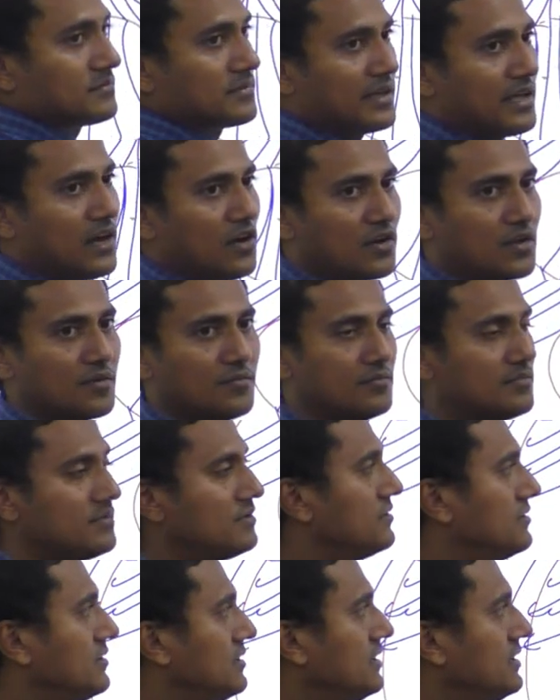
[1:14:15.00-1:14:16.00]
Cannot come.
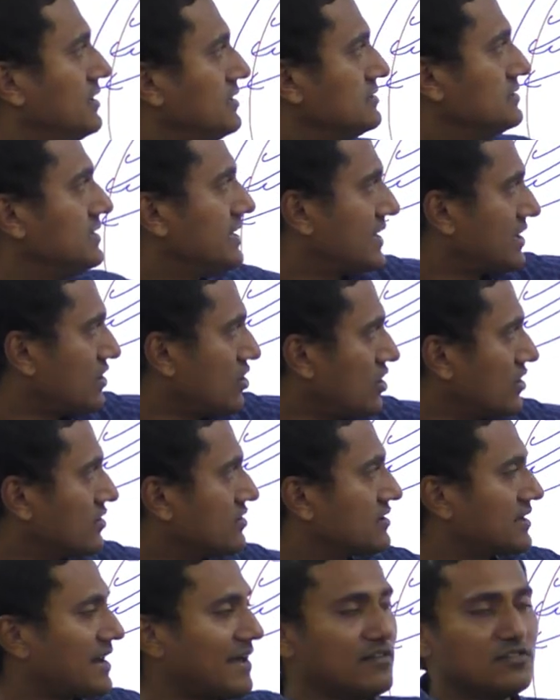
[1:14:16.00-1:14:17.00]
They
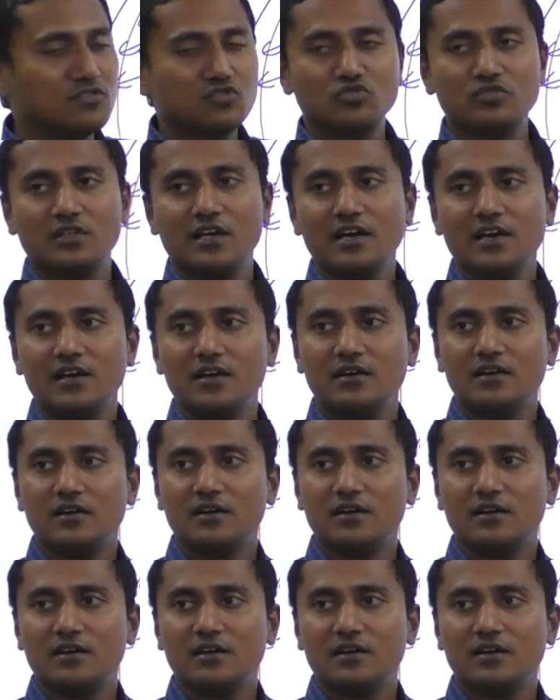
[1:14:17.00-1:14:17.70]
cannot travel through the...